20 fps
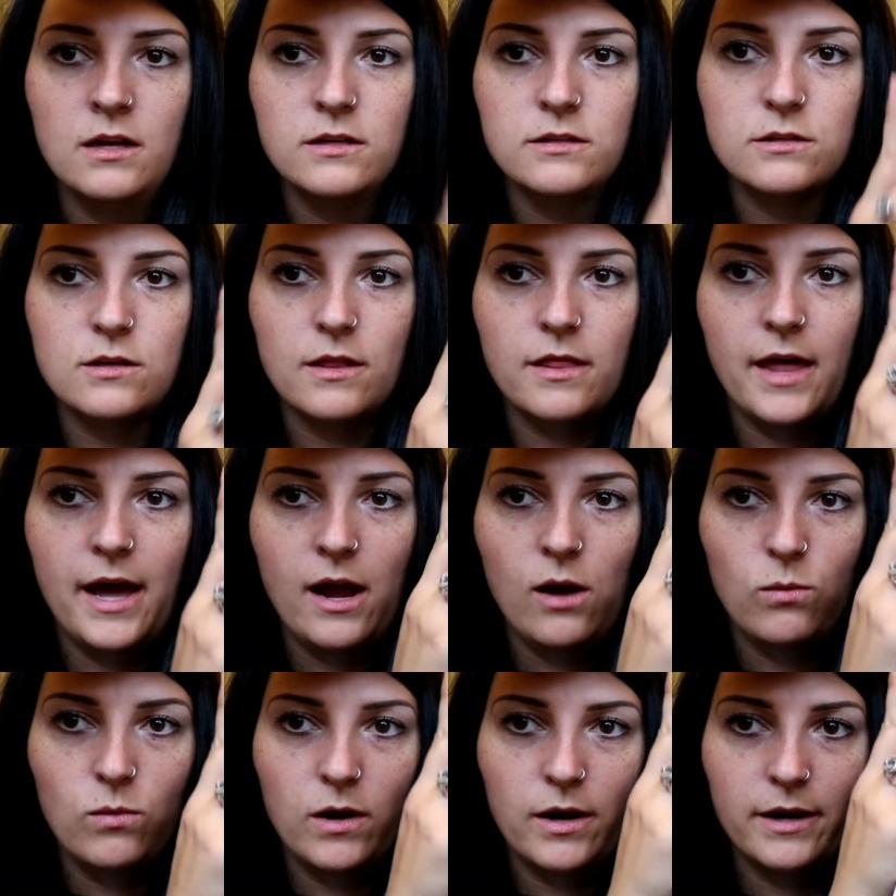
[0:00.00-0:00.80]
So
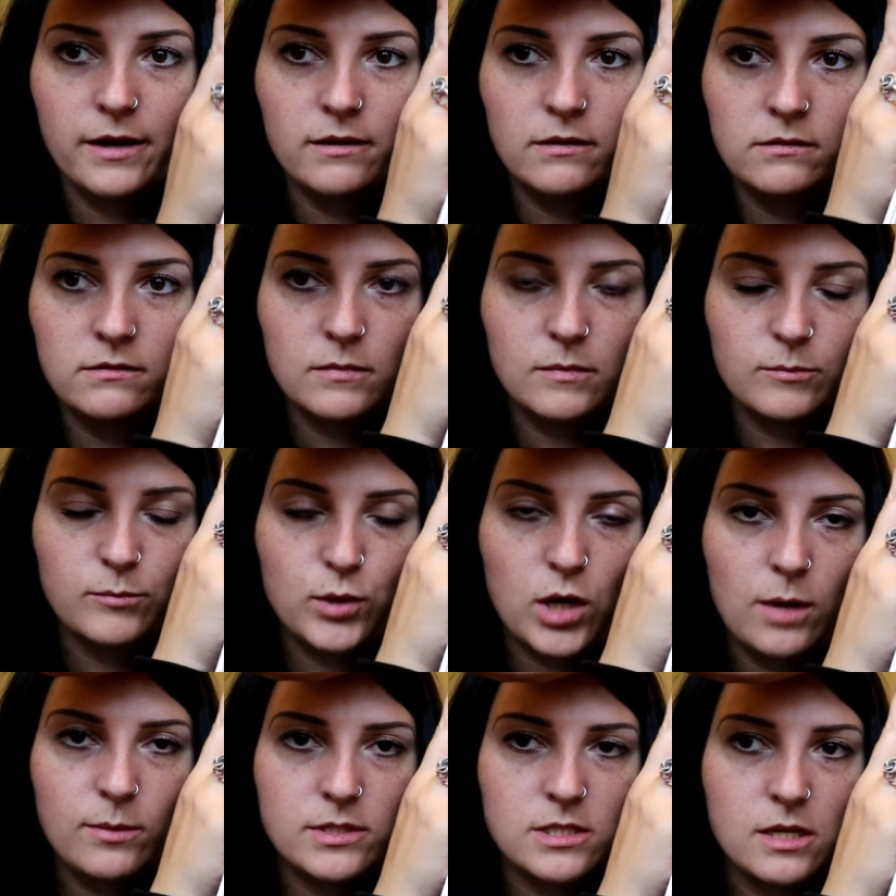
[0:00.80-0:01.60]
that one,
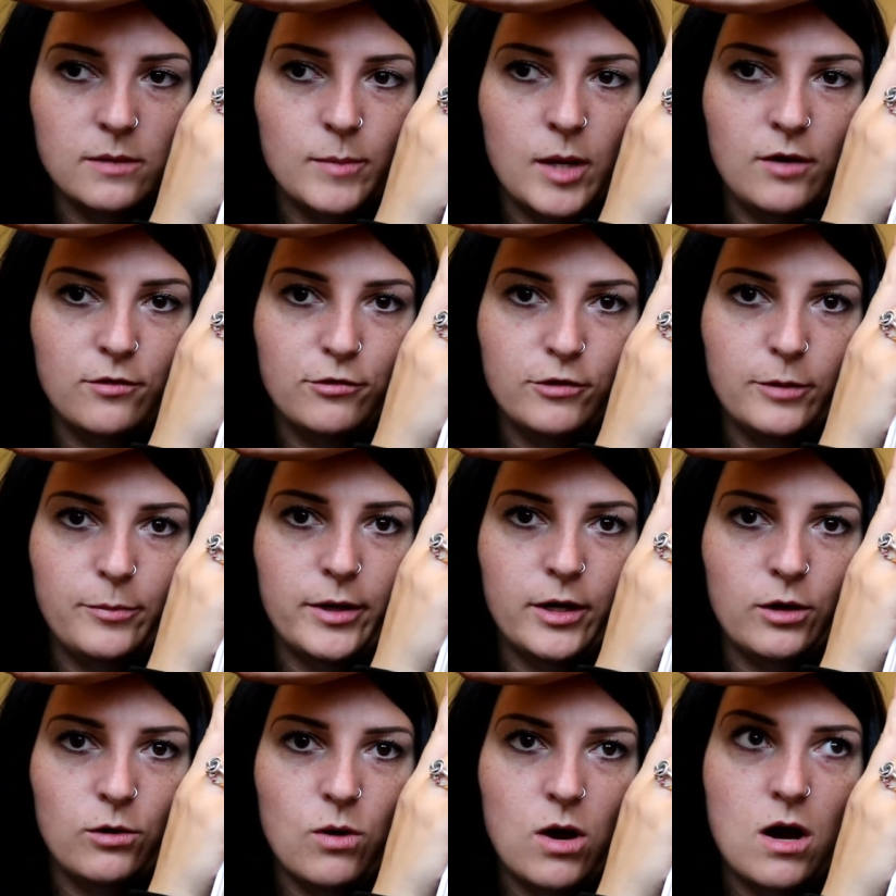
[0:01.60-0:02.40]
promise I'm not
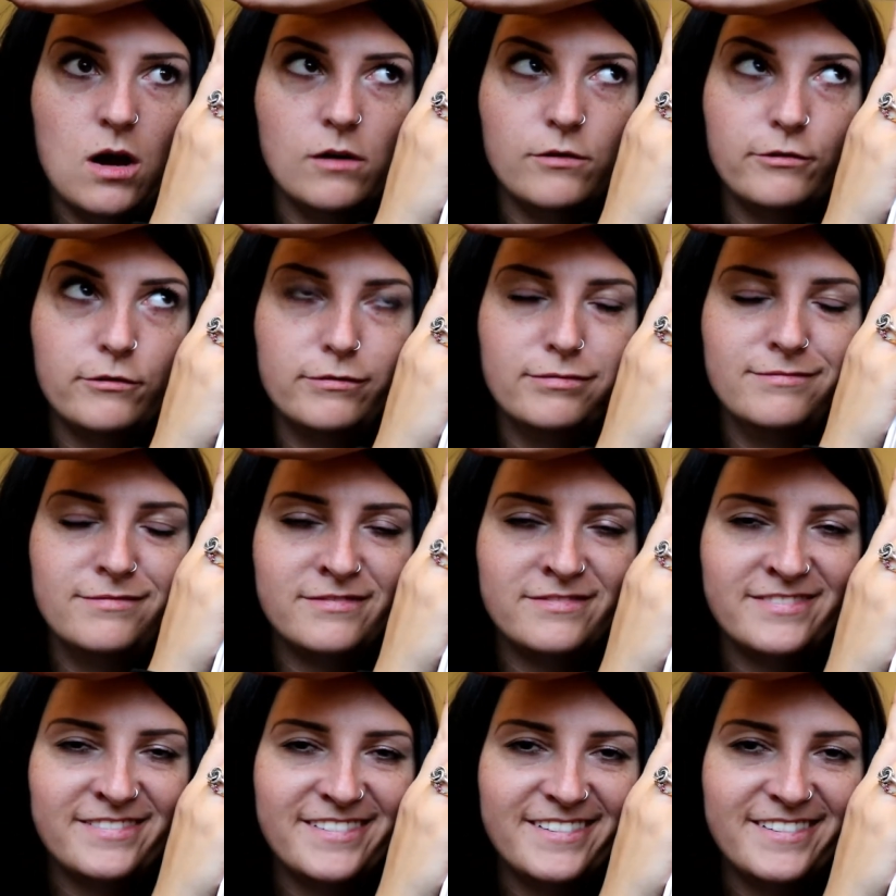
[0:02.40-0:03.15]
flipping you off,